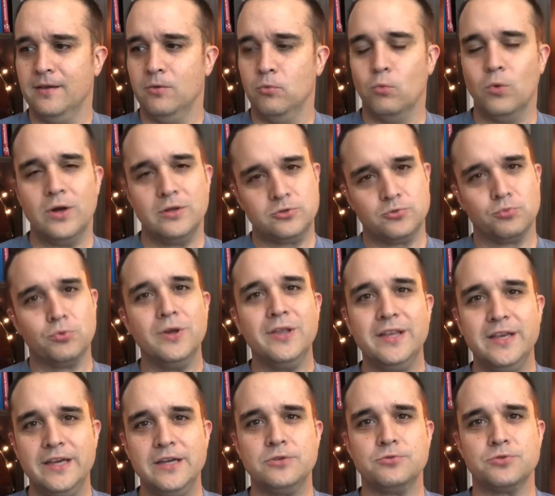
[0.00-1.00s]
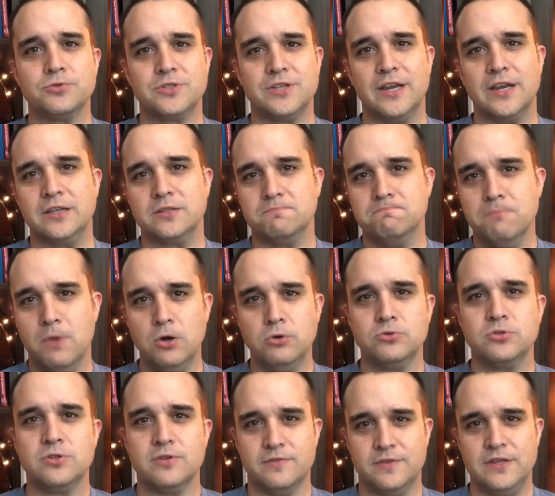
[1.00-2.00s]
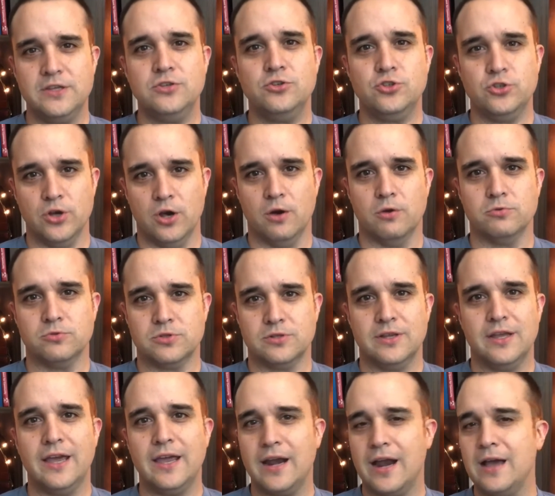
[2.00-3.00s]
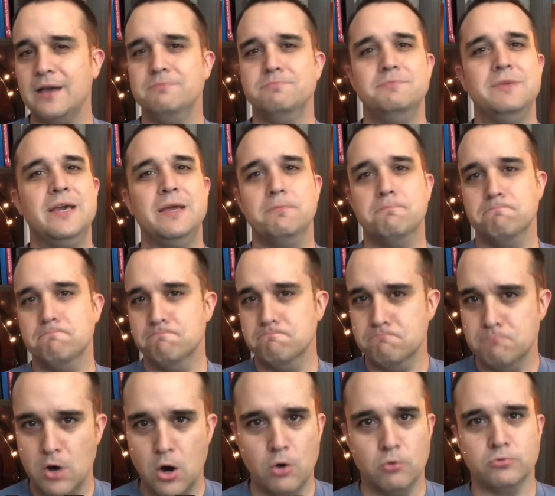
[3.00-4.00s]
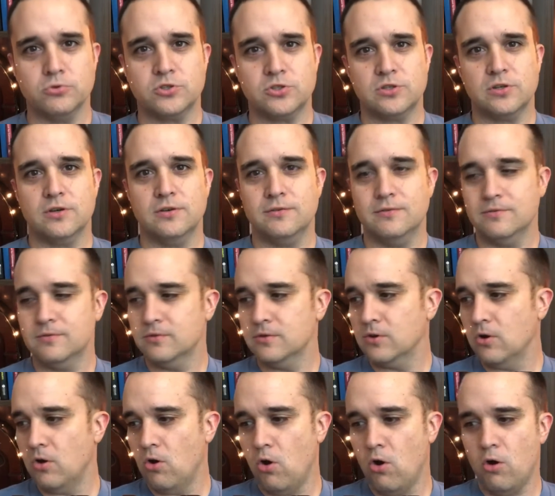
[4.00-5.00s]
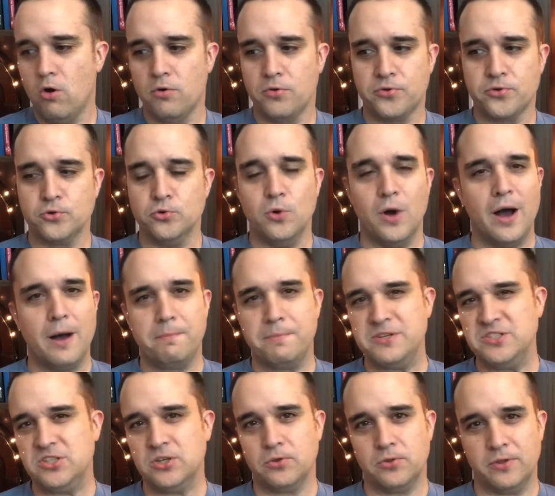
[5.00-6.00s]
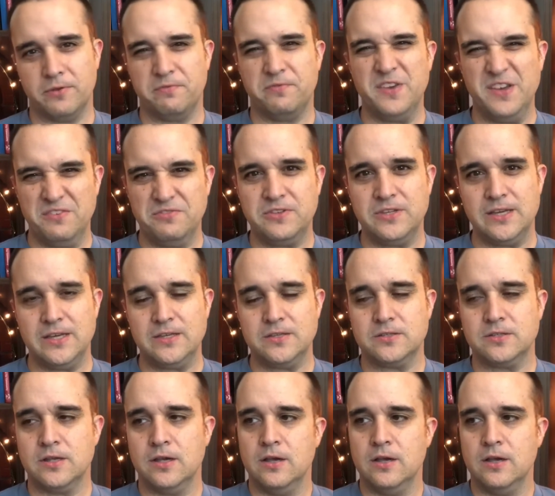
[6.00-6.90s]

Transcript: What's really interesting is most of these shows, and I mean most, all through up until the 50s,